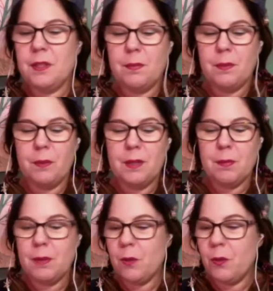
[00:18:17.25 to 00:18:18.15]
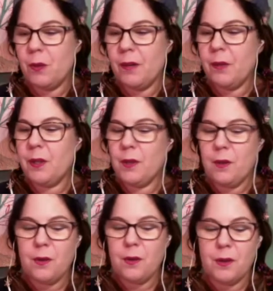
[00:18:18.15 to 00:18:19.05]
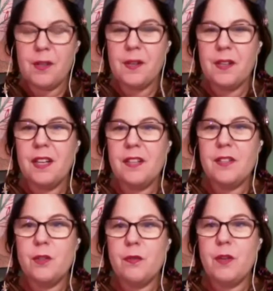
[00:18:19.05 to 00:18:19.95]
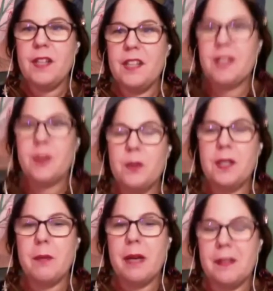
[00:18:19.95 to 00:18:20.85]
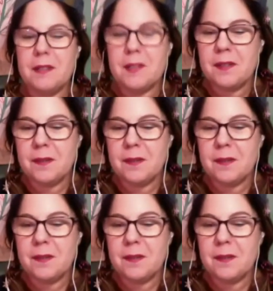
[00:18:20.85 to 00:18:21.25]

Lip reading: what's been going on with you? And did you find any cooling mats?